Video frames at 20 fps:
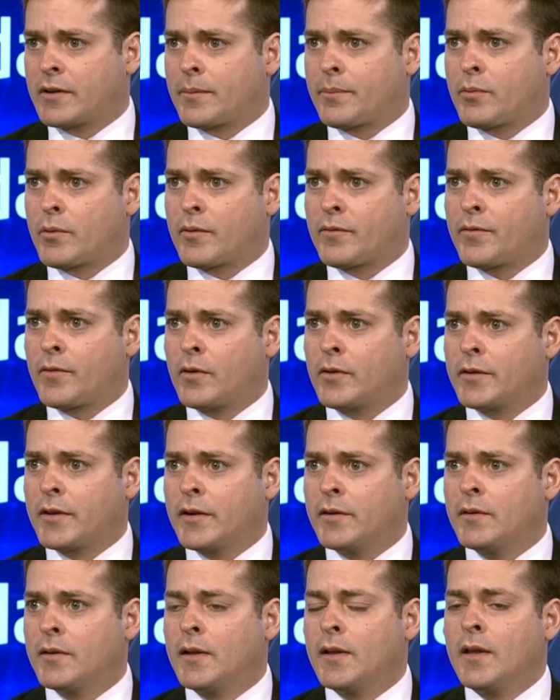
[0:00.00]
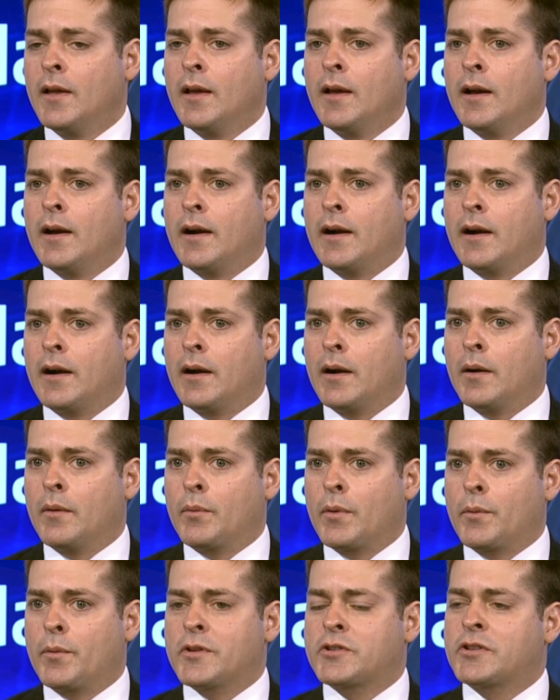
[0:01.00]
our portfolio.
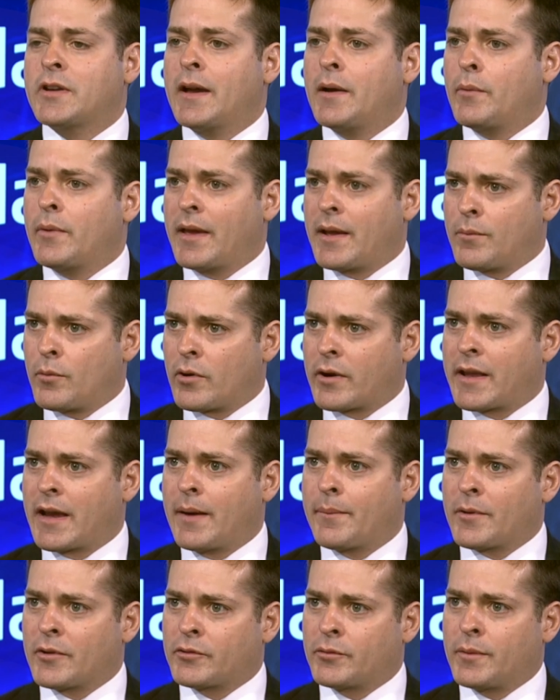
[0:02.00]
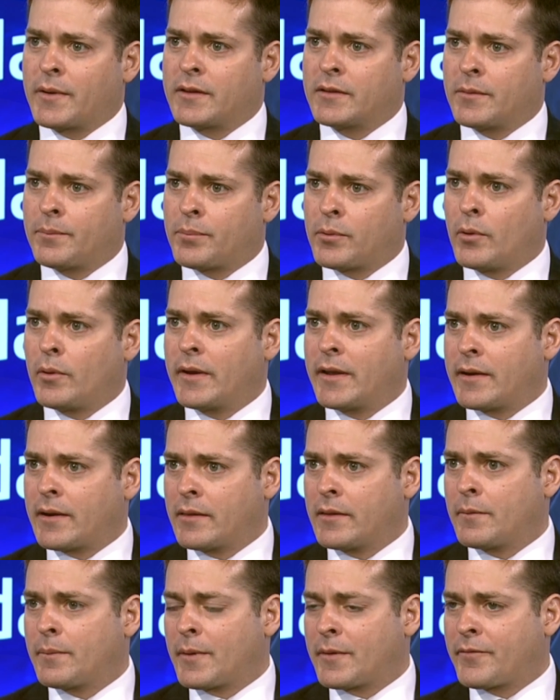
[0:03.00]
We wish we had more capital so we can deploy it a
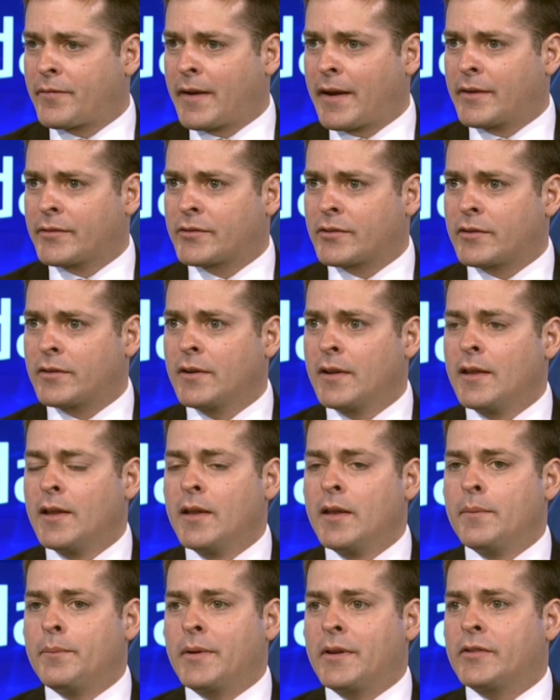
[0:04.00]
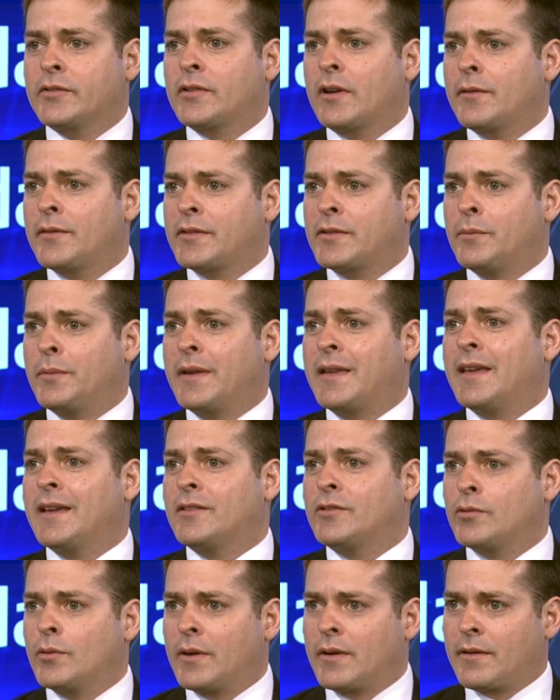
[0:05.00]
little bit faster, because obviously we
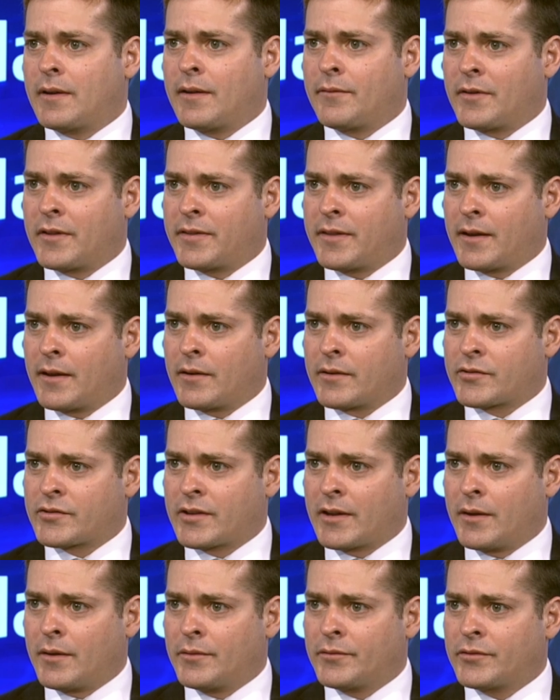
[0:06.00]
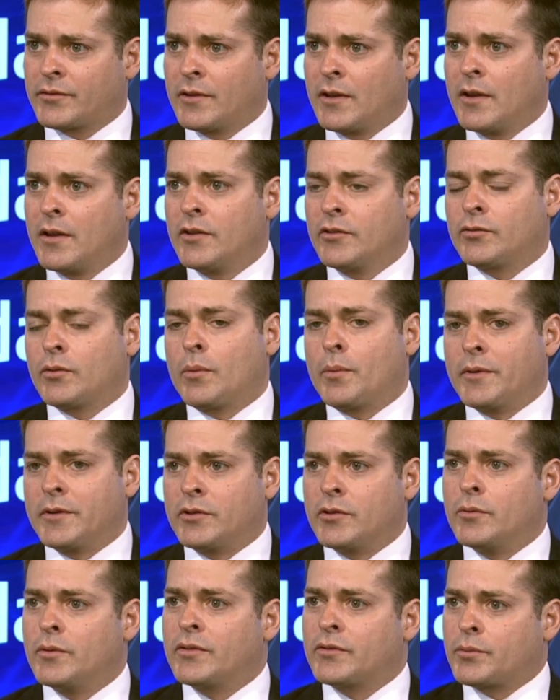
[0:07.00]
can't do everything ourselves. So what we
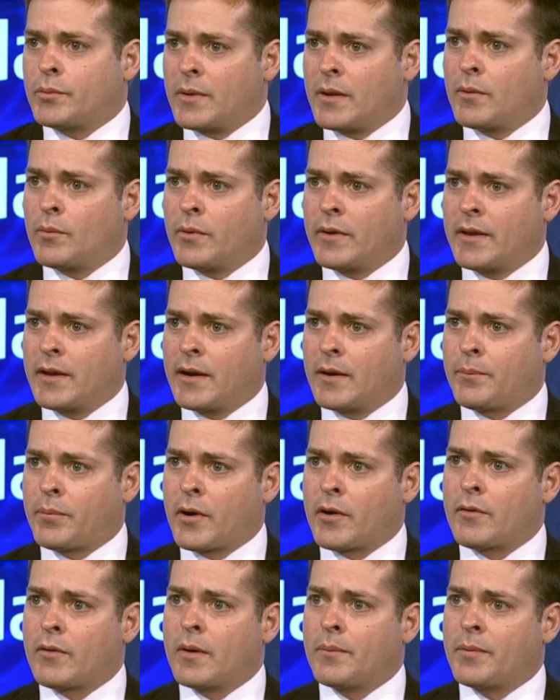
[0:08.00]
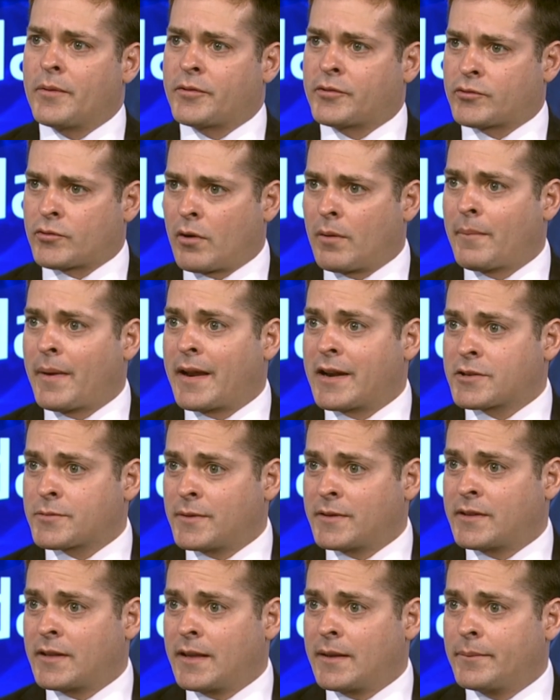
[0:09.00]
do is we partner up with strong
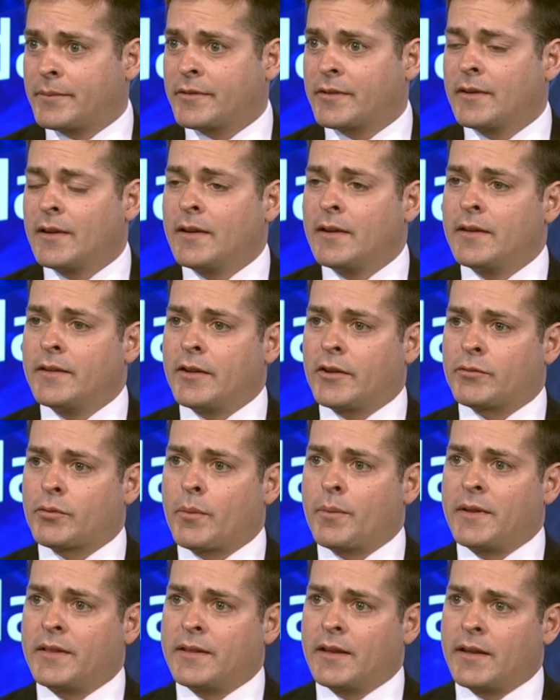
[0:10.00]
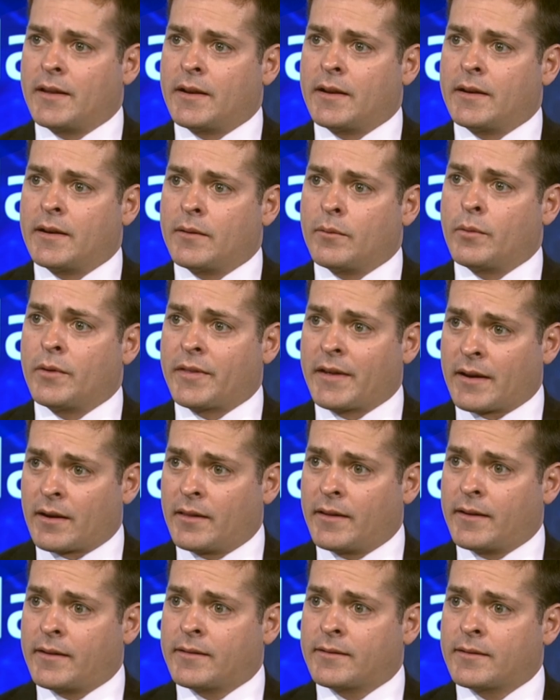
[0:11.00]
management teams. That's what we did with
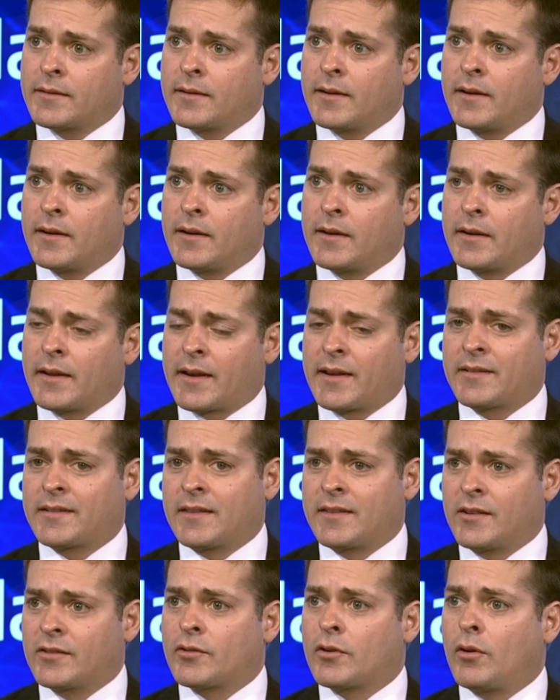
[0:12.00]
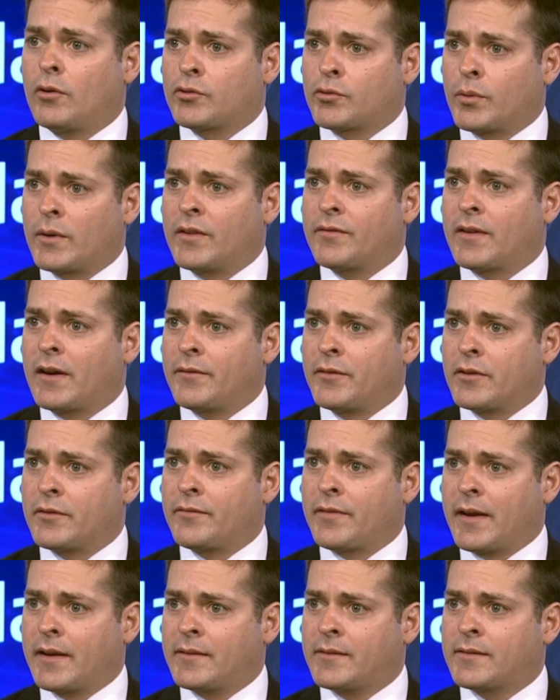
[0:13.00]
Etilix. Like I said, these are all 25-year
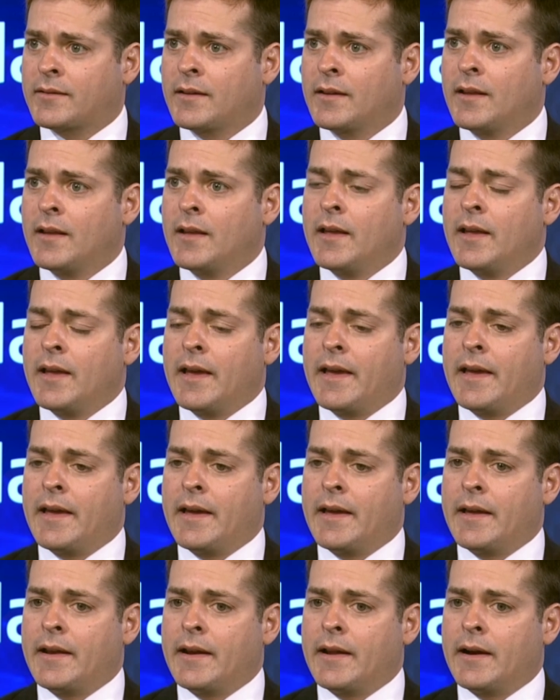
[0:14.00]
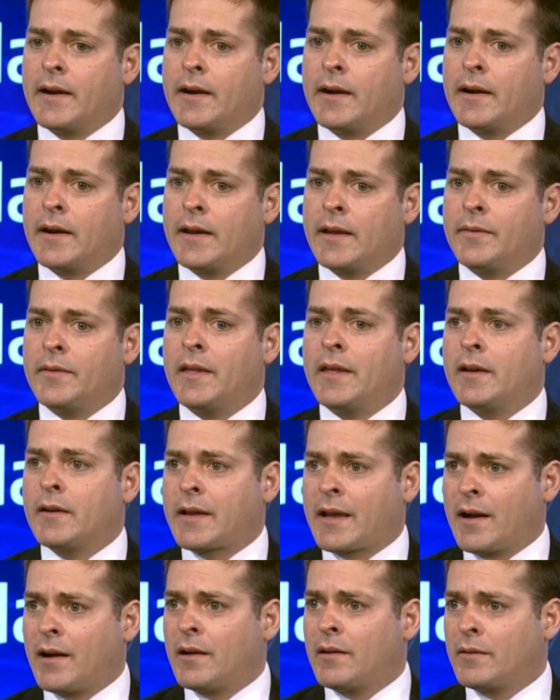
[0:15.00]
vets. And in the
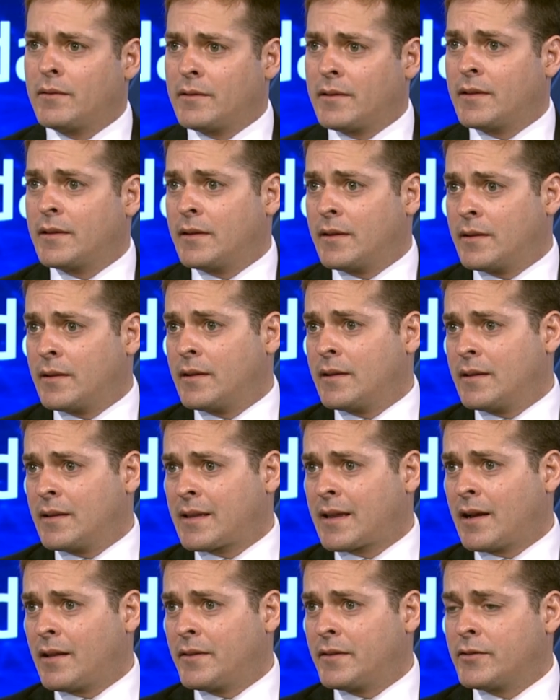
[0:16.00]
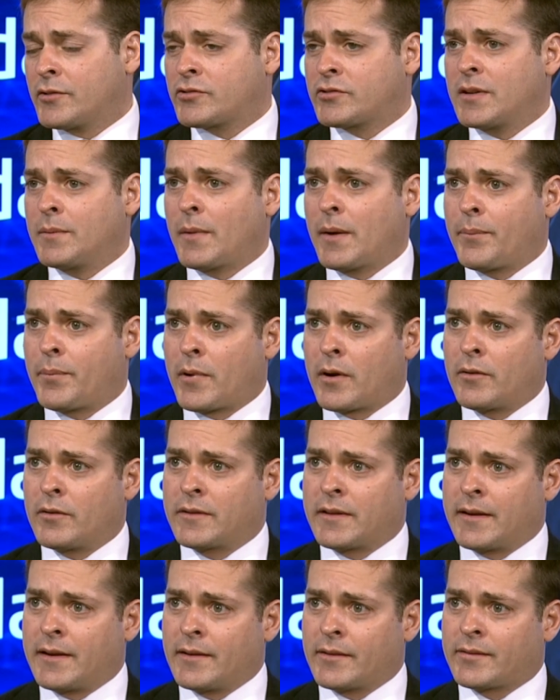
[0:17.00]
ECAL industry, my partner
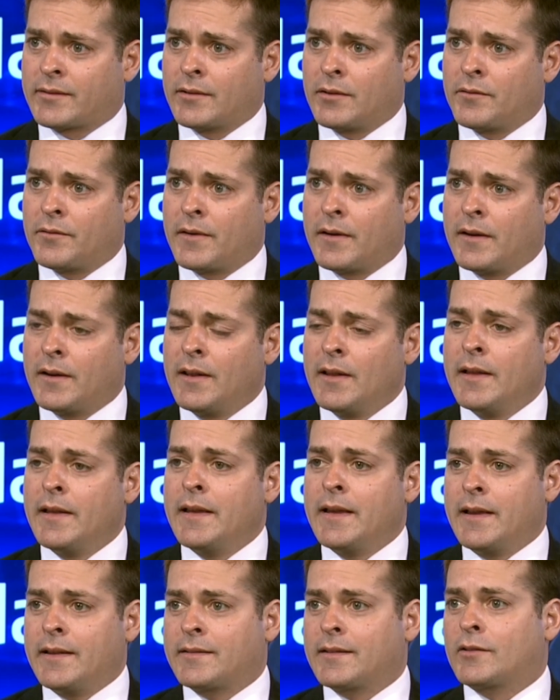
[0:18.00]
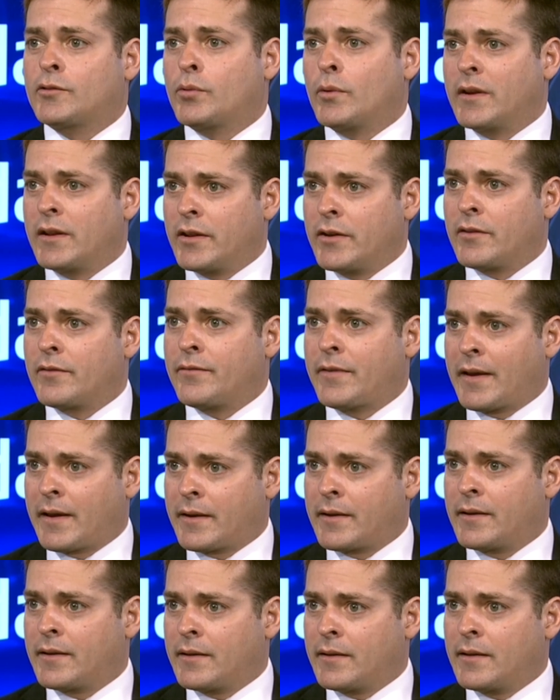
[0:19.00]
Daniel Silva, he's a 20-year
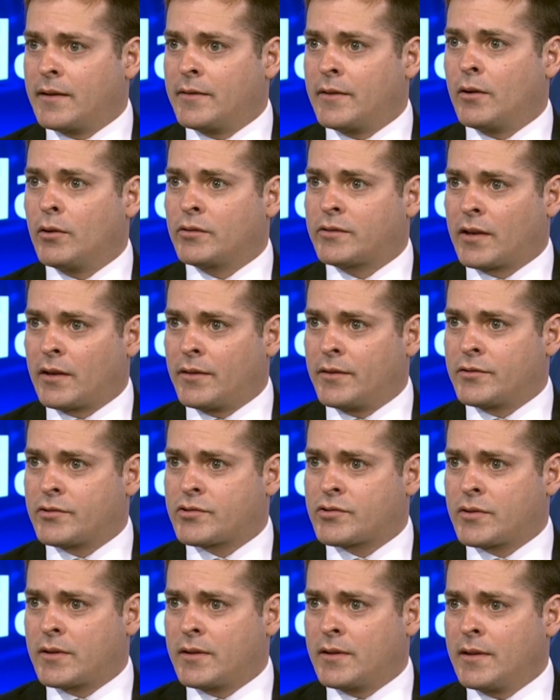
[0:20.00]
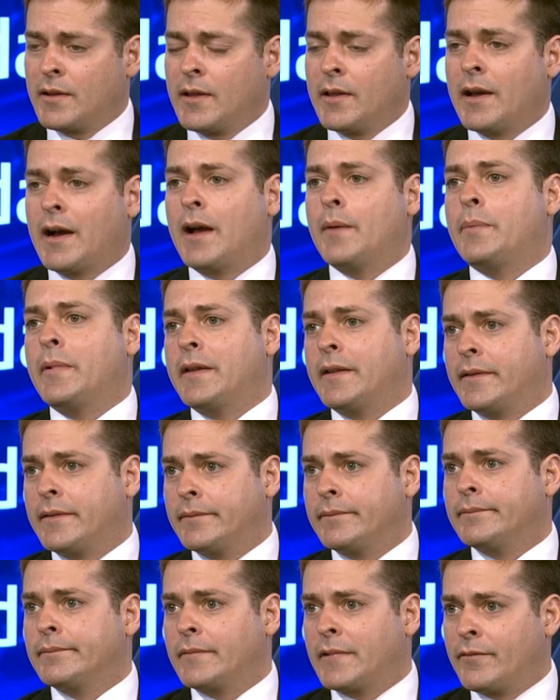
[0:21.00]
vet in the hotel industry. I've
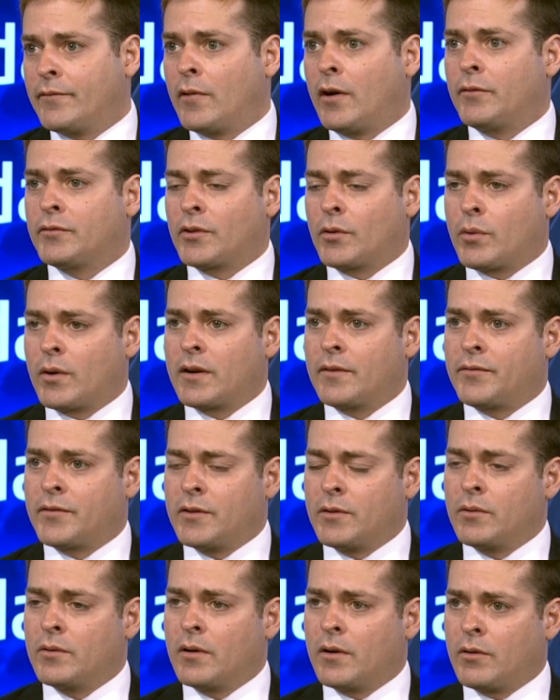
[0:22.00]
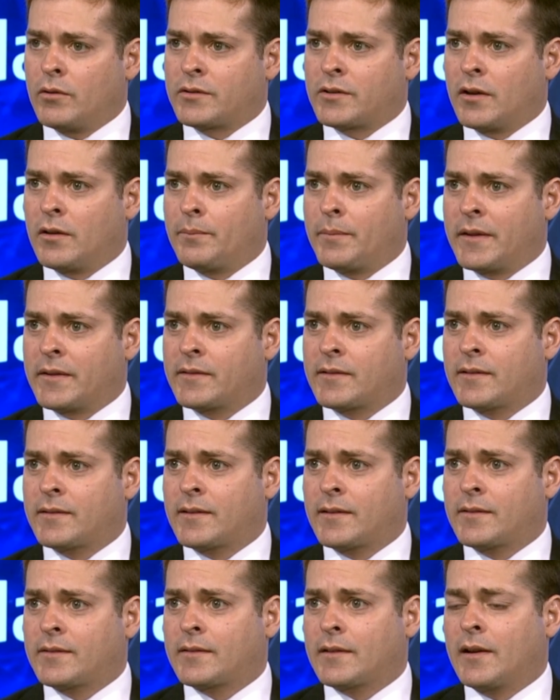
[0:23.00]
been involved in quite a few hotel
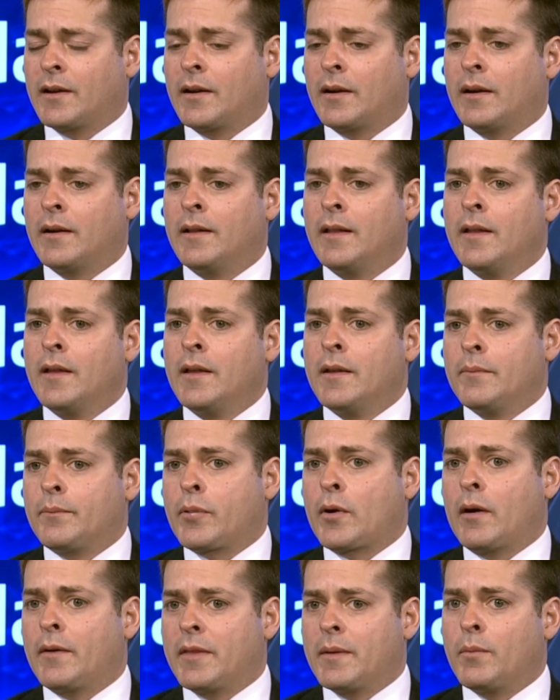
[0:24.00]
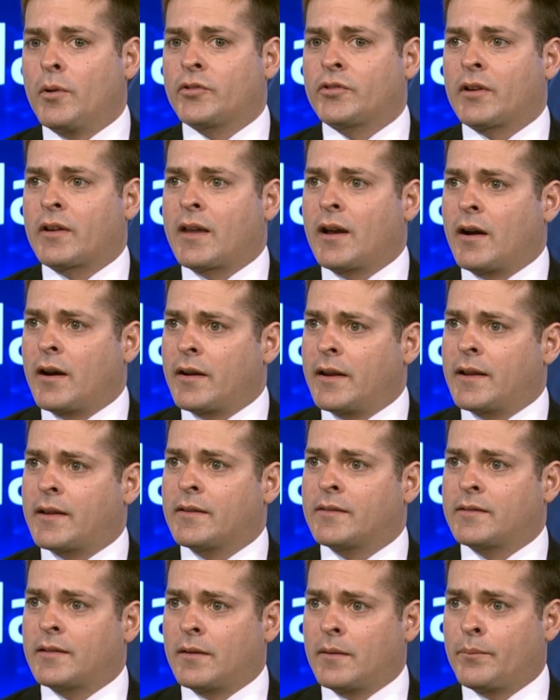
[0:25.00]
businesses. Probably the most iconic
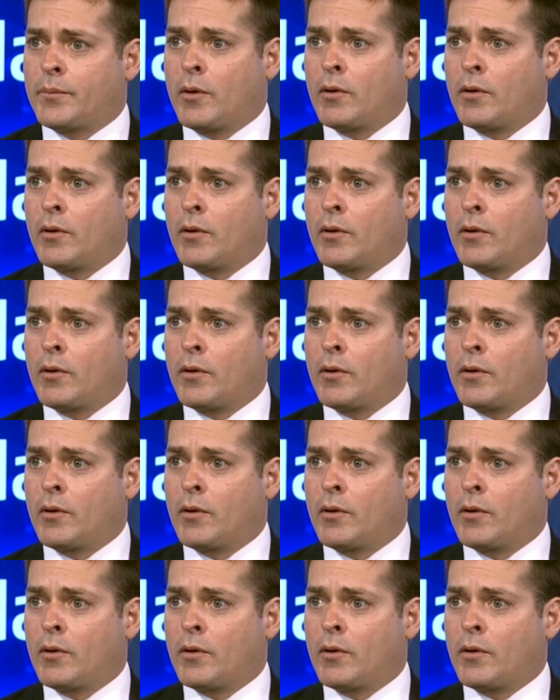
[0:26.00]
is the